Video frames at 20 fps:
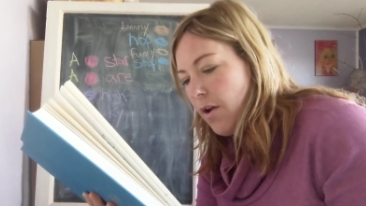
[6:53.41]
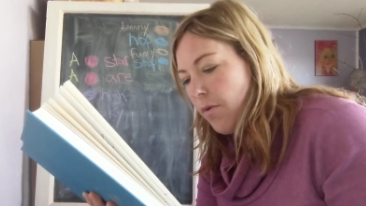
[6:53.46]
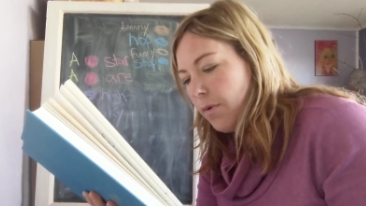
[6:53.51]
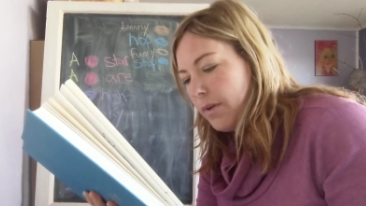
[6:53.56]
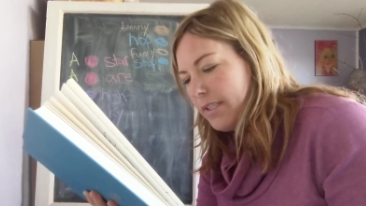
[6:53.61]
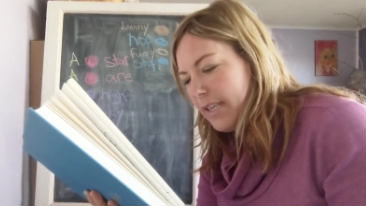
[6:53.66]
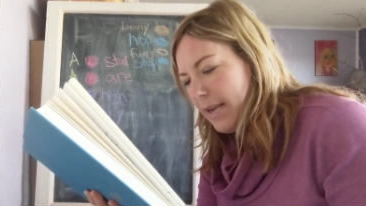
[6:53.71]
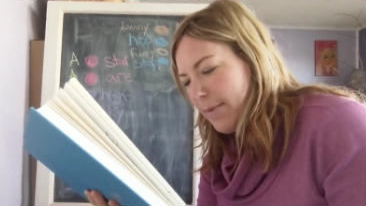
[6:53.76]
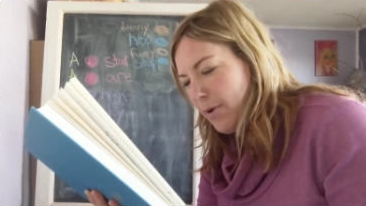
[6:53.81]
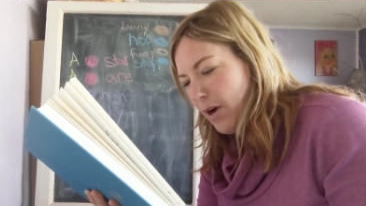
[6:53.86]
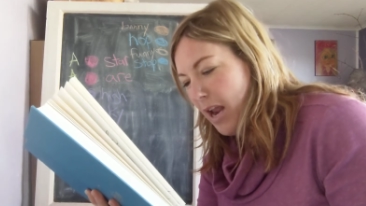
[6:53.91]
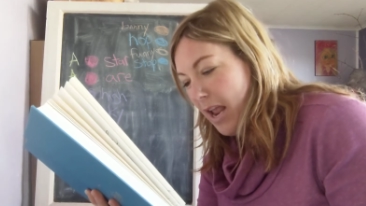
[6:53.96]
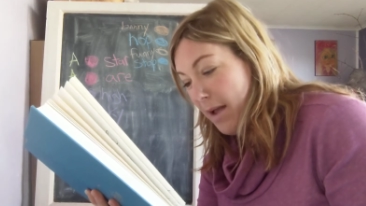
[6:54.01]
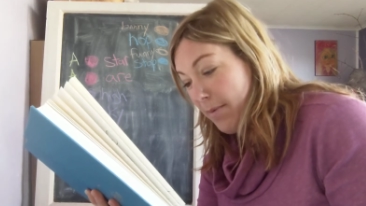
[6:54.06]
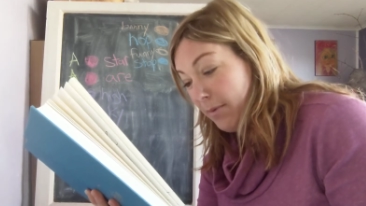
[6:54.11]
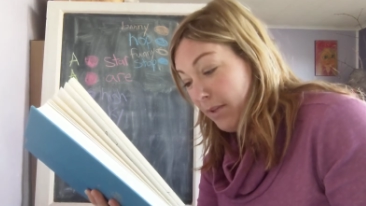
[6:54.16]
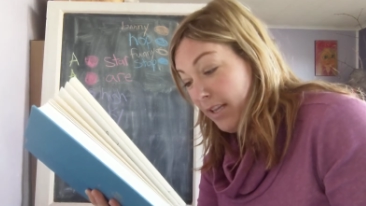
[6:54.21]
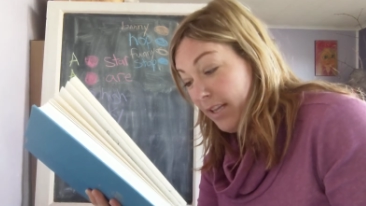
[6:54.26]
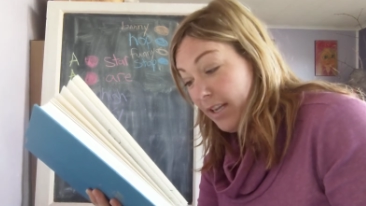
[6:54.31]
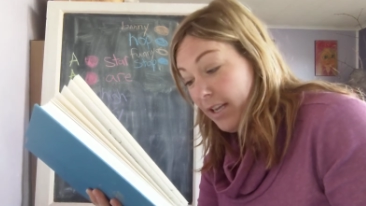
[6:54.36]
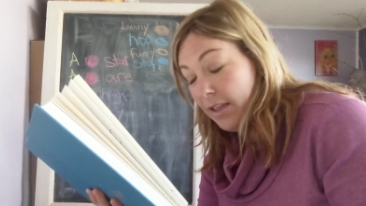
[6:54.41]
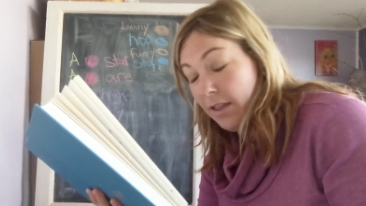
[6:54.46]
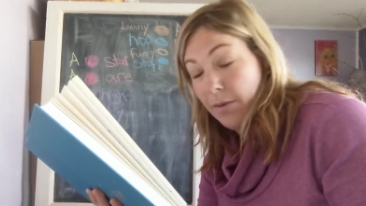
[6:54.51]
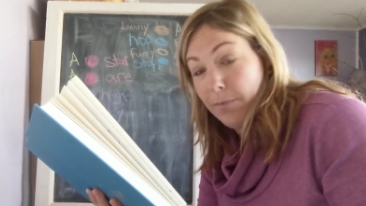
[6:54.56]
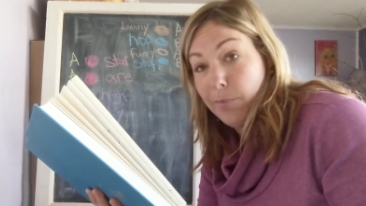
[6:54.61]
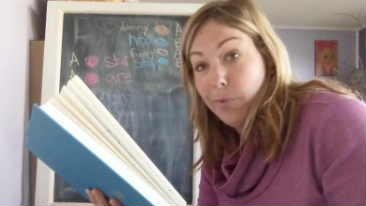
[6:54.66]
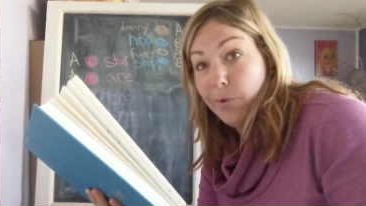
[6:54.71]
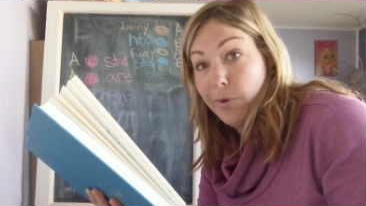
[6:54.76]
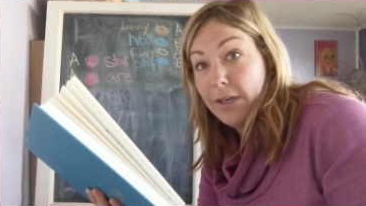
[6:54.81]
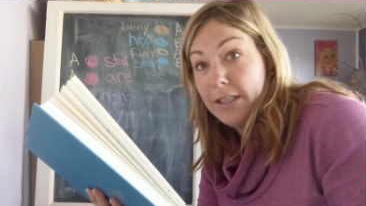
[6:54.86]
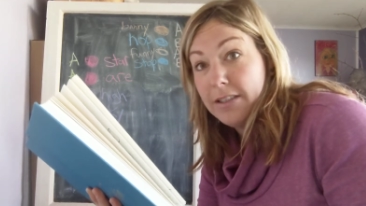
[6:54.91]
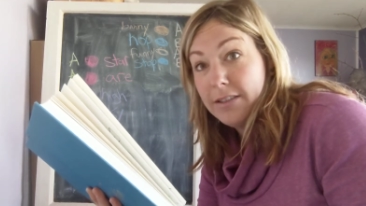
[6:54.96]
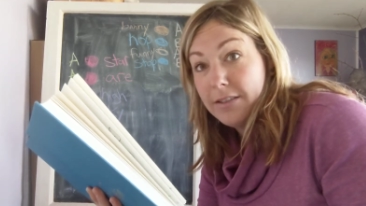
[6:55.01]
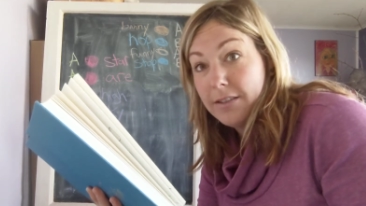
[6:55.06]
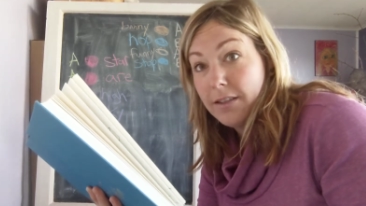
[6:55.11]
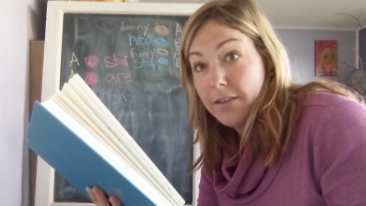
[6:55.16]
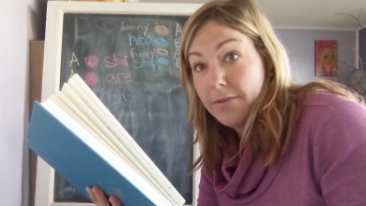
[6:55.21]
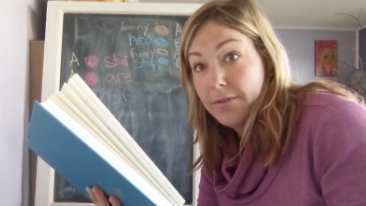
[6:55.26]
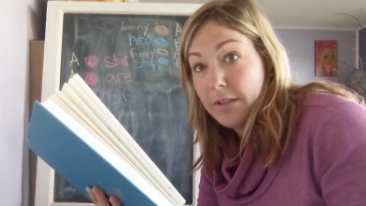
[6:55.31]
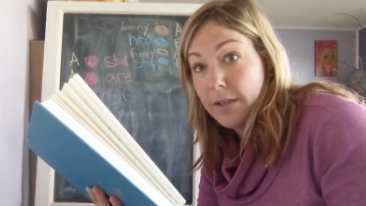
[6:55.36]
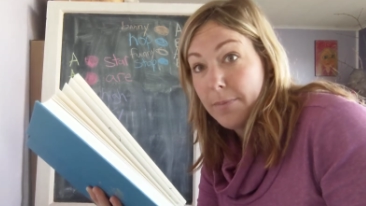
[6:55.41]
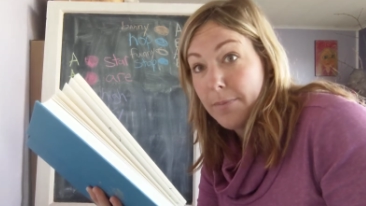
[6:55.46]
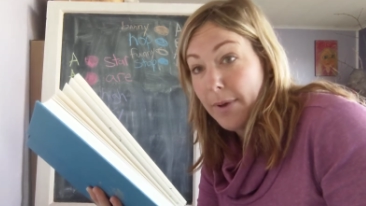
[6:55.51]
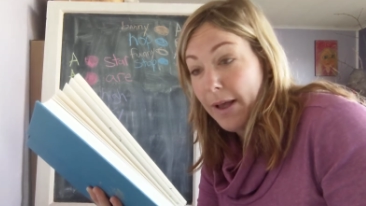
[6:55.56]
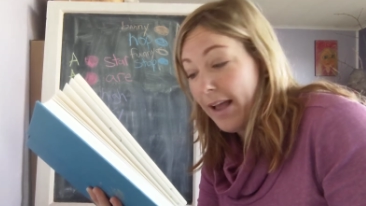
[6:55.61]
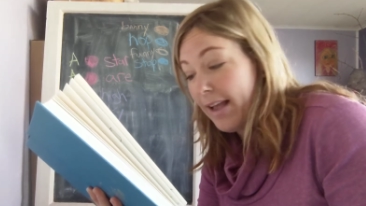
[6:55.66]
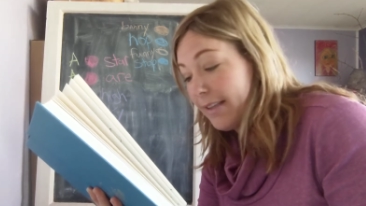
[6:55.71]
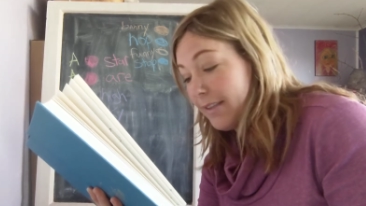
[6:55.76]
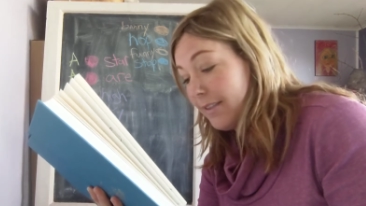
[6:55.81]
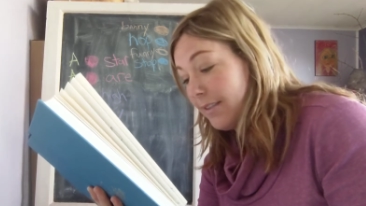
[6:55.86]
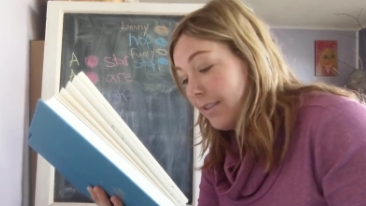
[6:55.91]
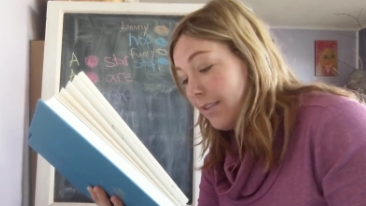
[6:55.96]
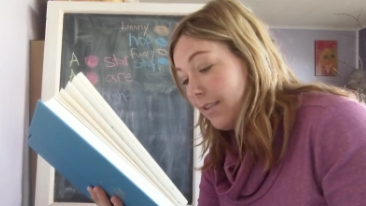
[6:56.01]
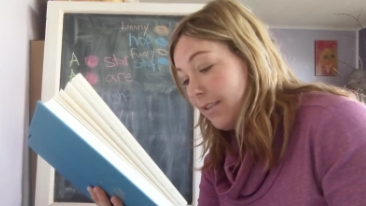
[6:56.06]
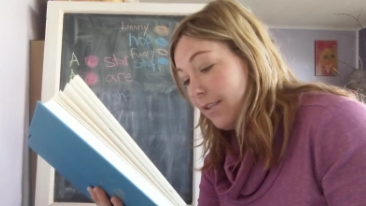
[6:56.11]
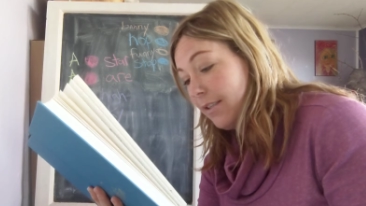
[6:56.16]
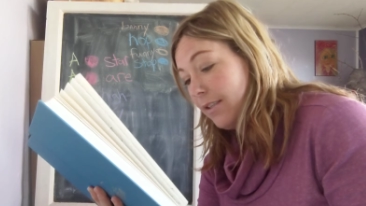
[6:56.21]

Was Abraham Lincoln the Prince of Tibet?